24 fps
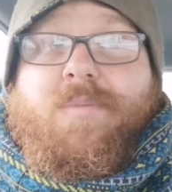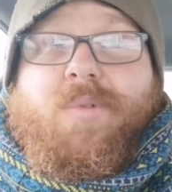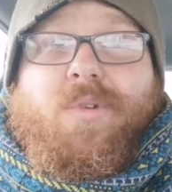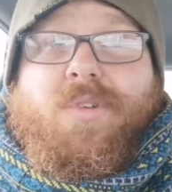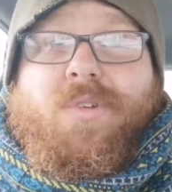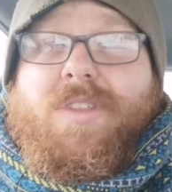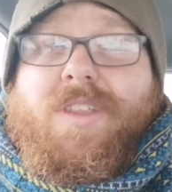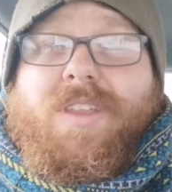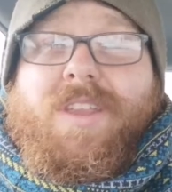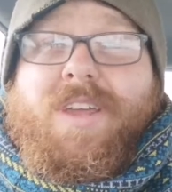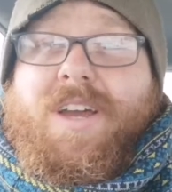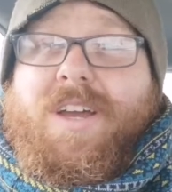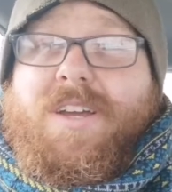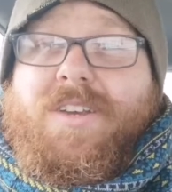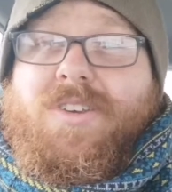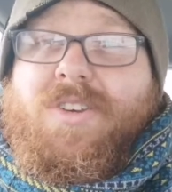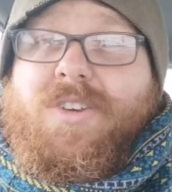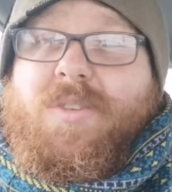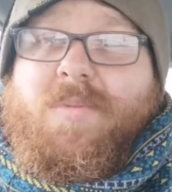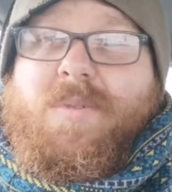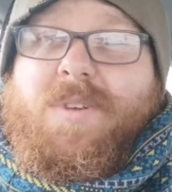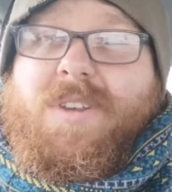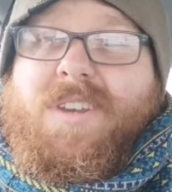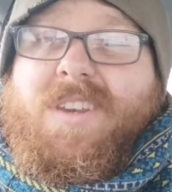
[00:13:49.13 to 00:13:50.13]
other than that, it's
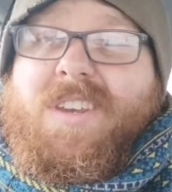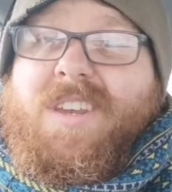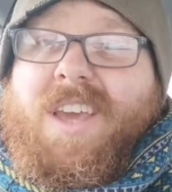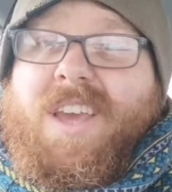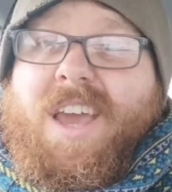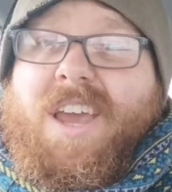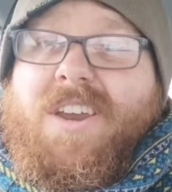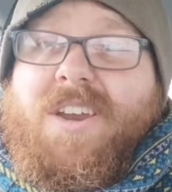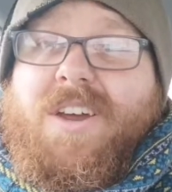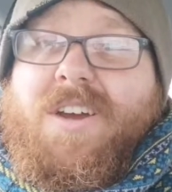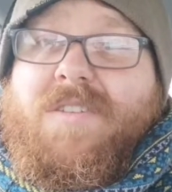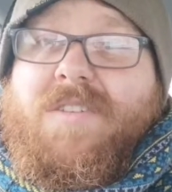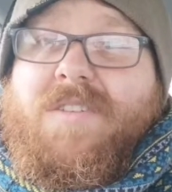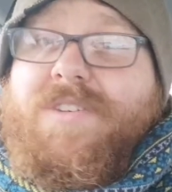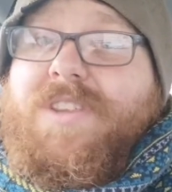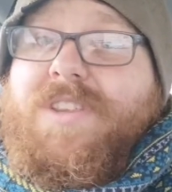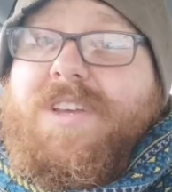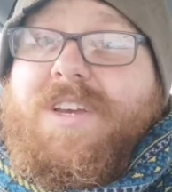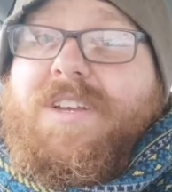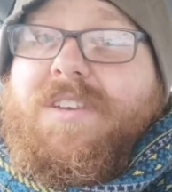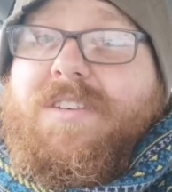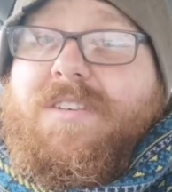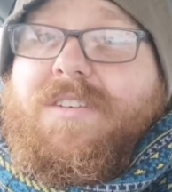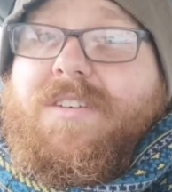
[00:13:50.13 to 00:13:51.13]
just been getting over
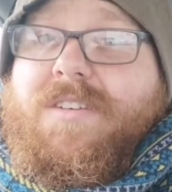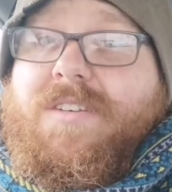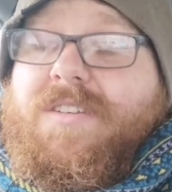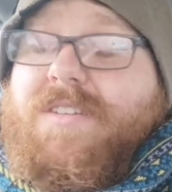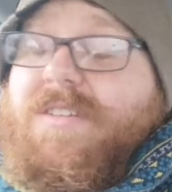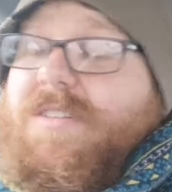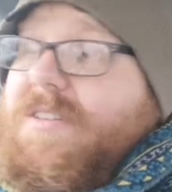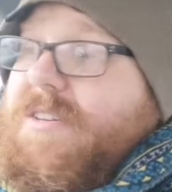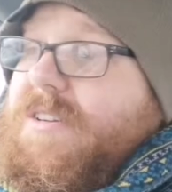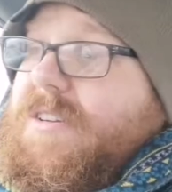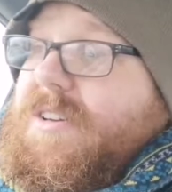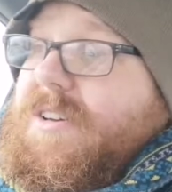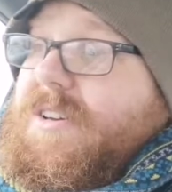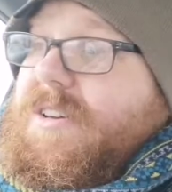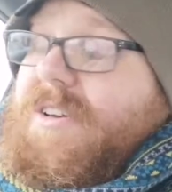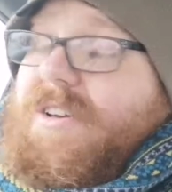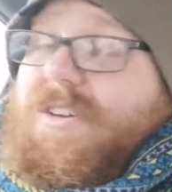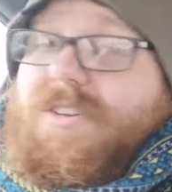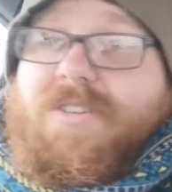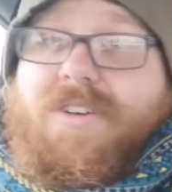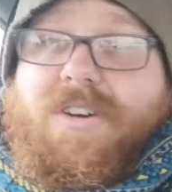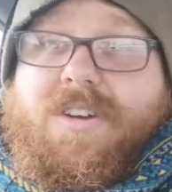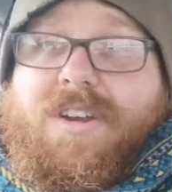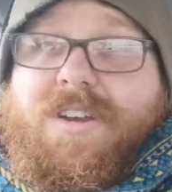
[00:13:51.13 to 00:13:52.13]
this and
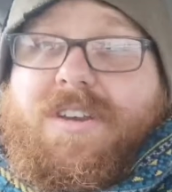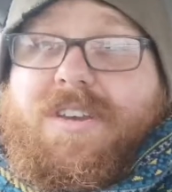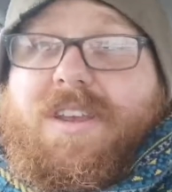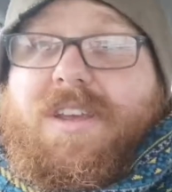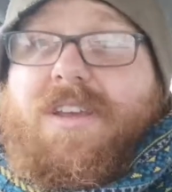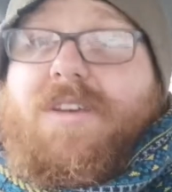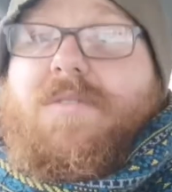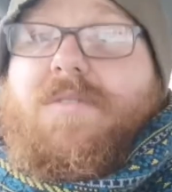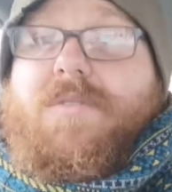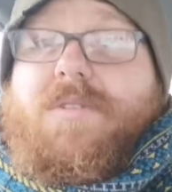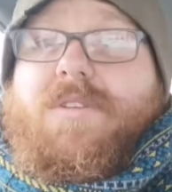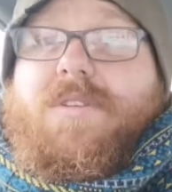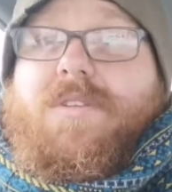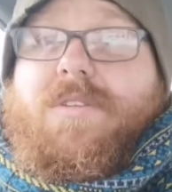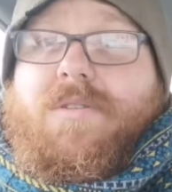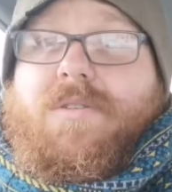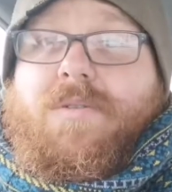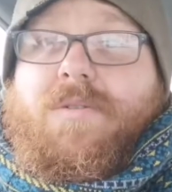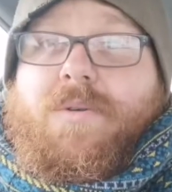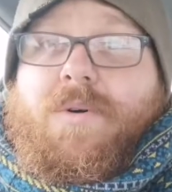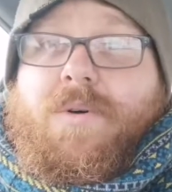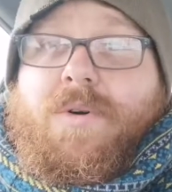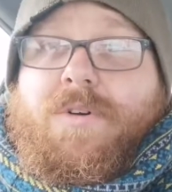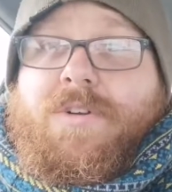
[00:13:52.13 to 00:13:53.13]
trying to deal with the
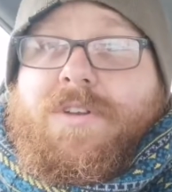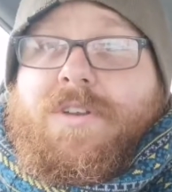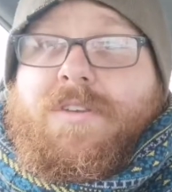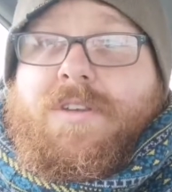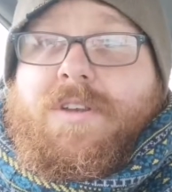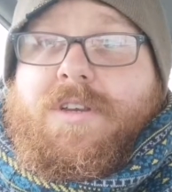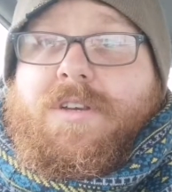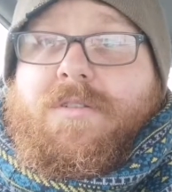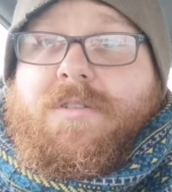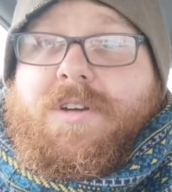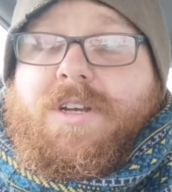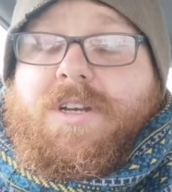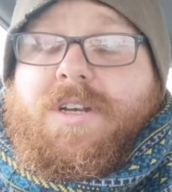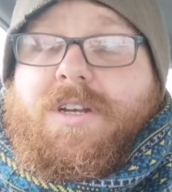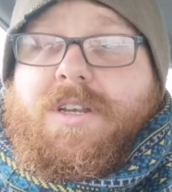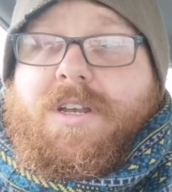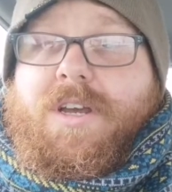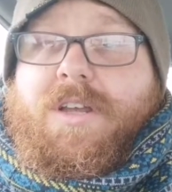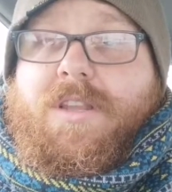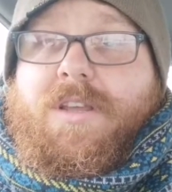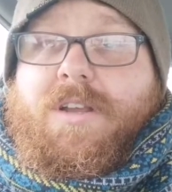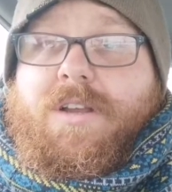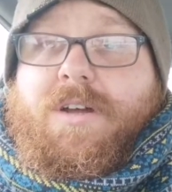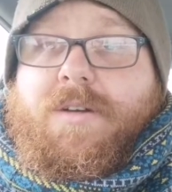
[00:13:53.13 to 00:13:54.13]
water situation
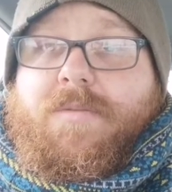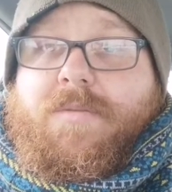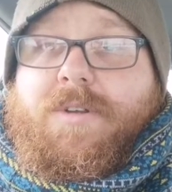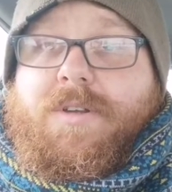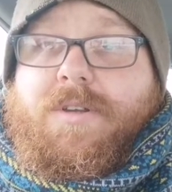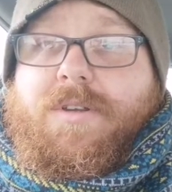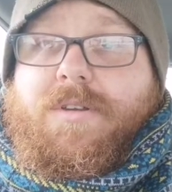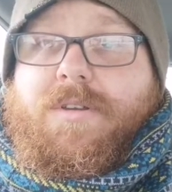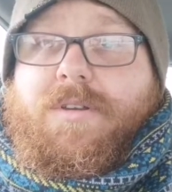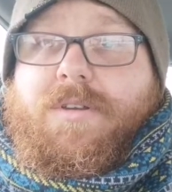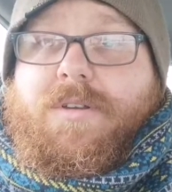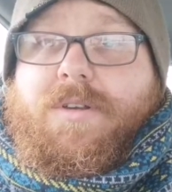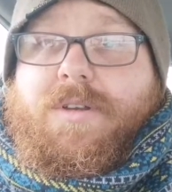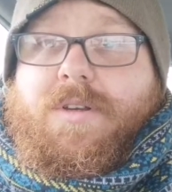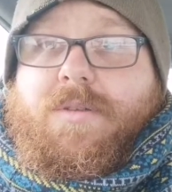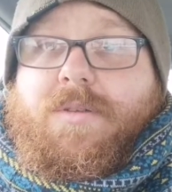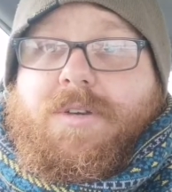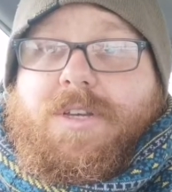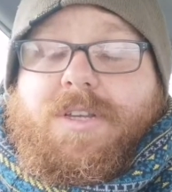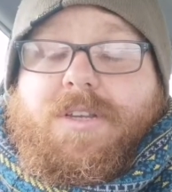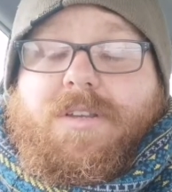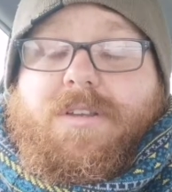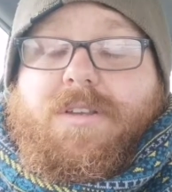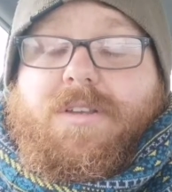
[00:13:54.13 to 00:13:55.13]
down the allotment. I
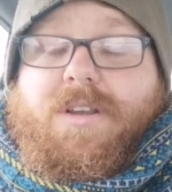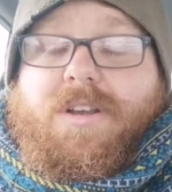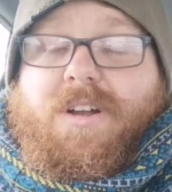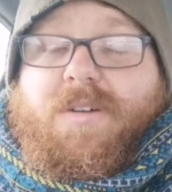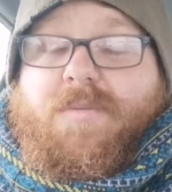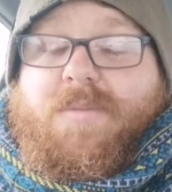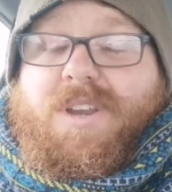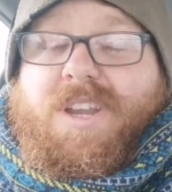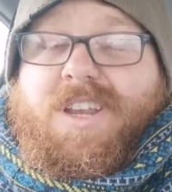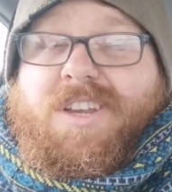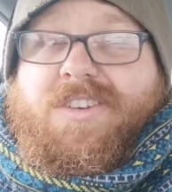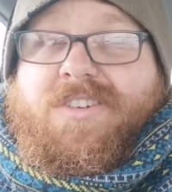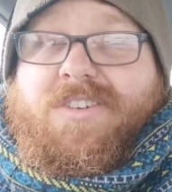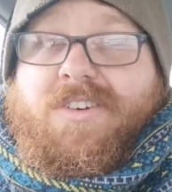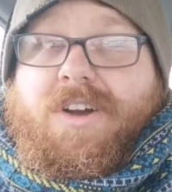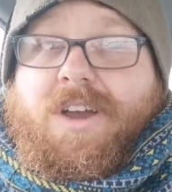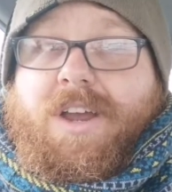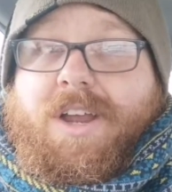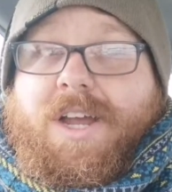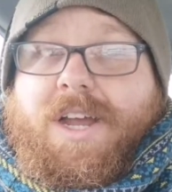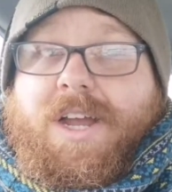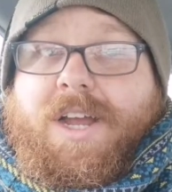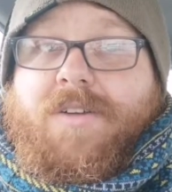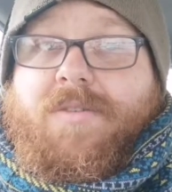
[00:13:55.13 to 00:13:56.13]
mean, the allotment is
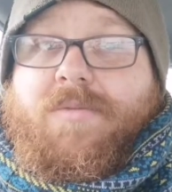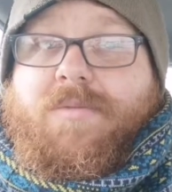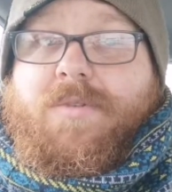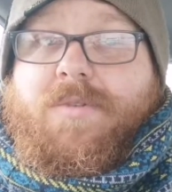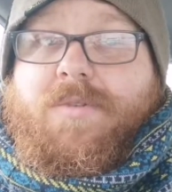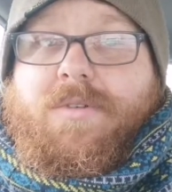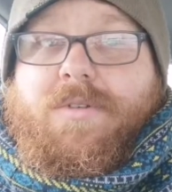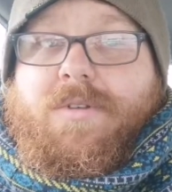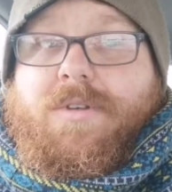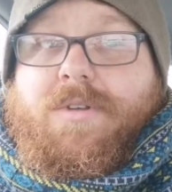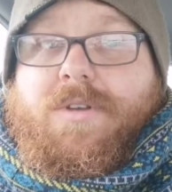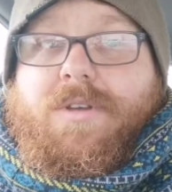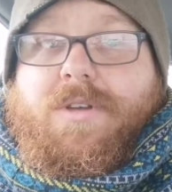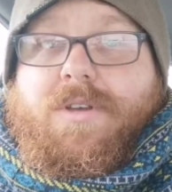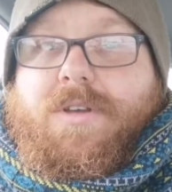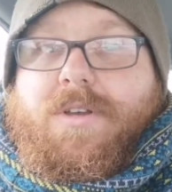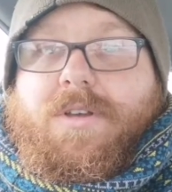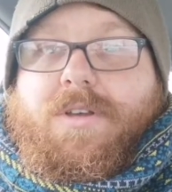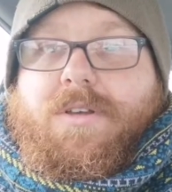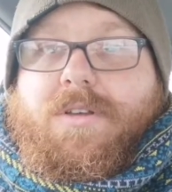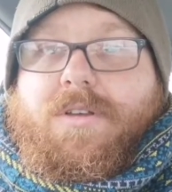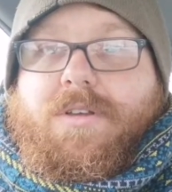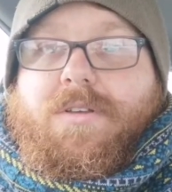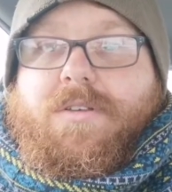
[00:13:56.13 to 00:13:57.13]
drying out, but
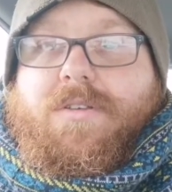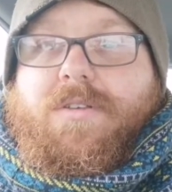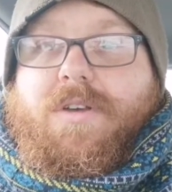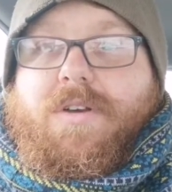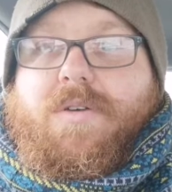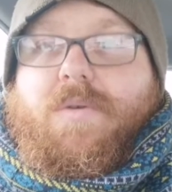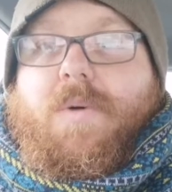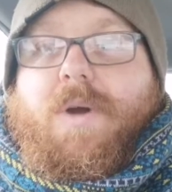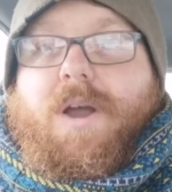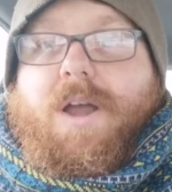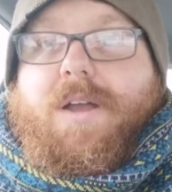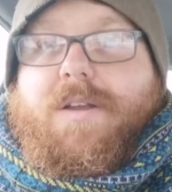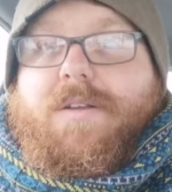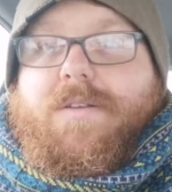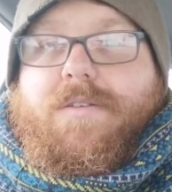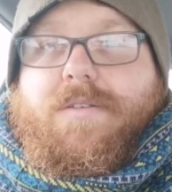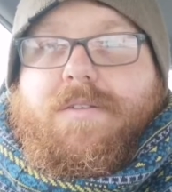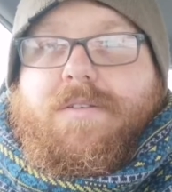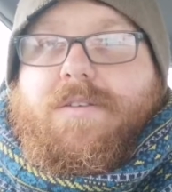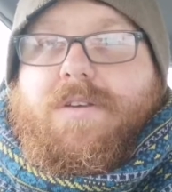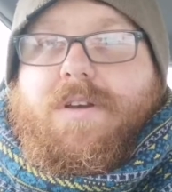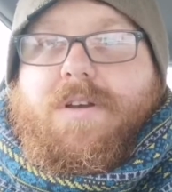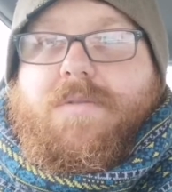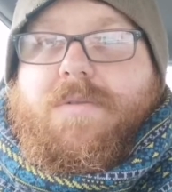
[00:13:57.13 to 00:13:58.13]
so wet,
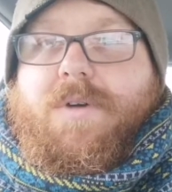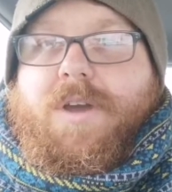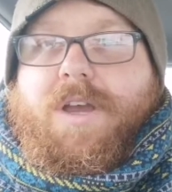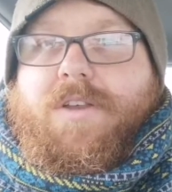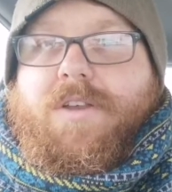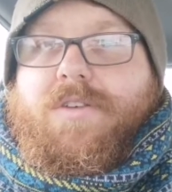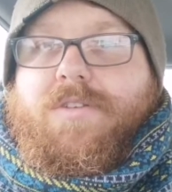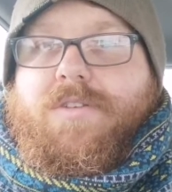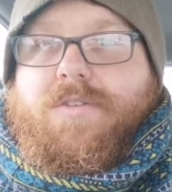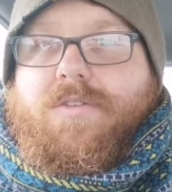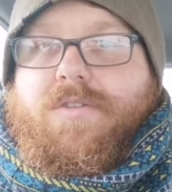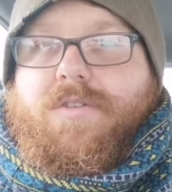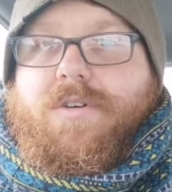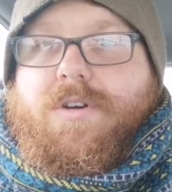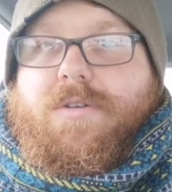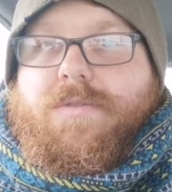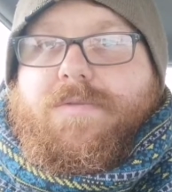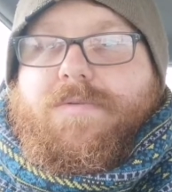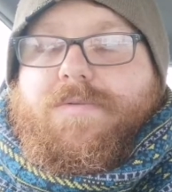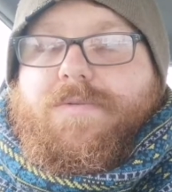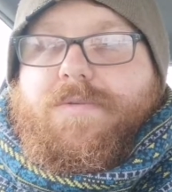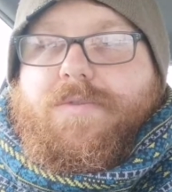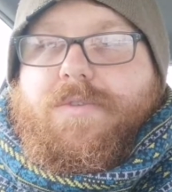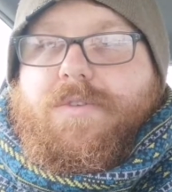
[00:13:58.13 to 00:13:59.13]
it's untrue,
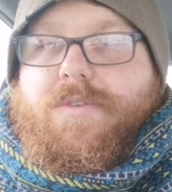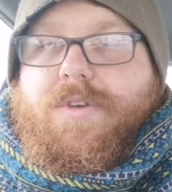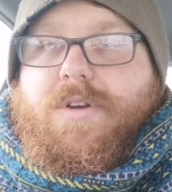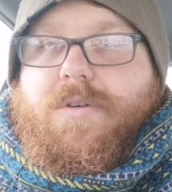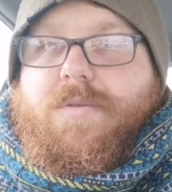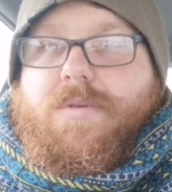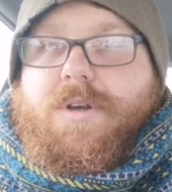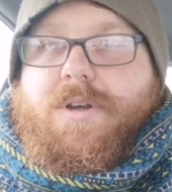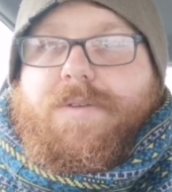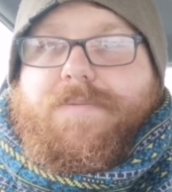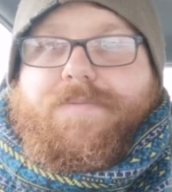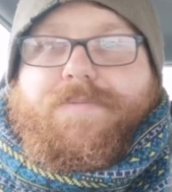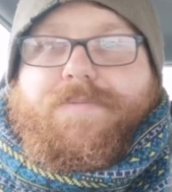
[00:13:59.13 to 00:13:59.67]
so wet.